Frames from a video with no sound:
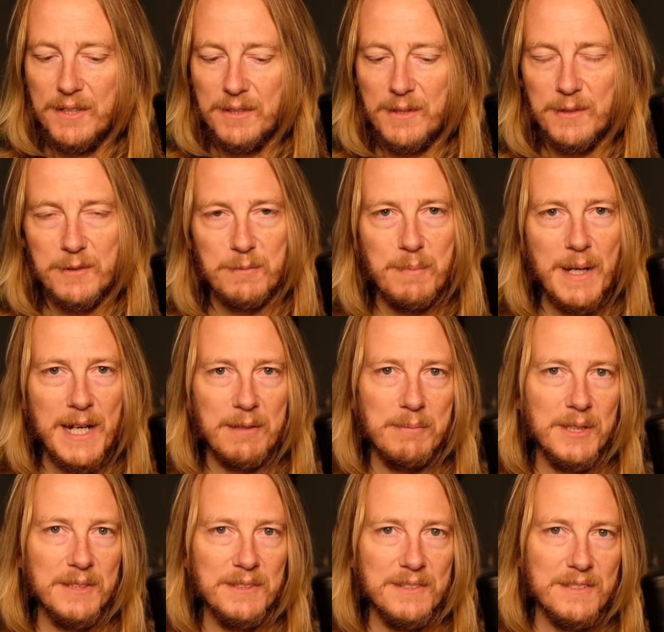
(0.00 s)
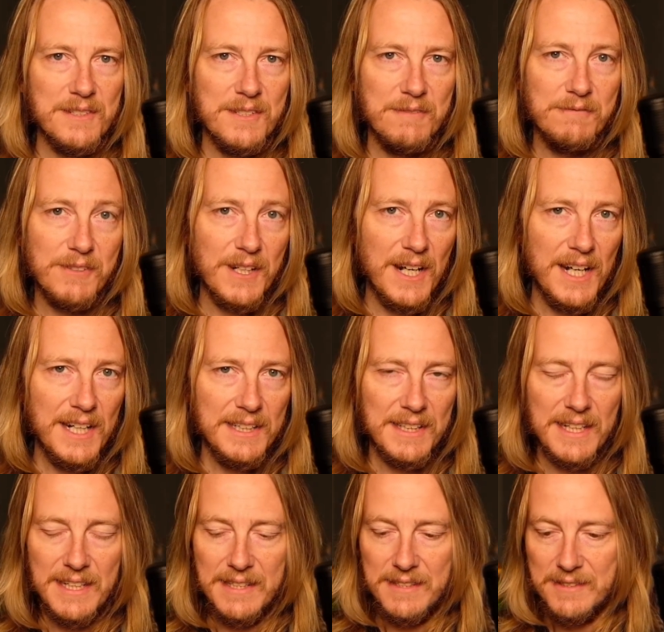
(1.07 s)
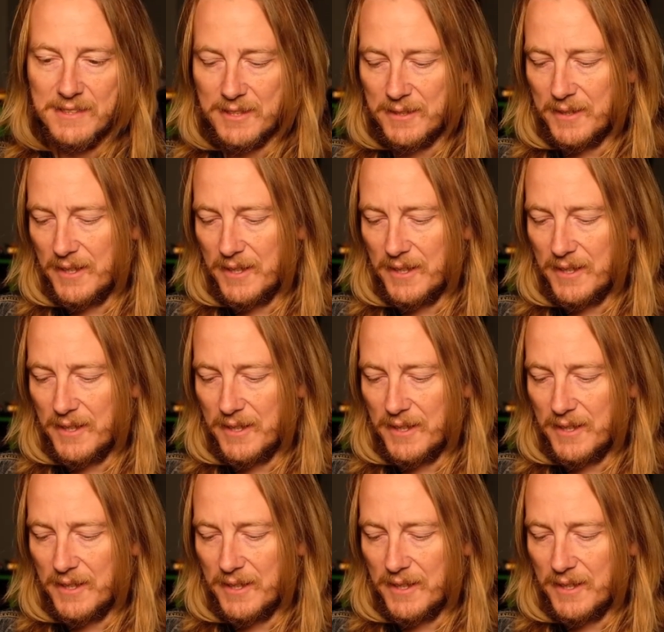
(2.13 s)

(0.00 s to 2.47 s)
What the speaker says: those back buttons for hotkeys.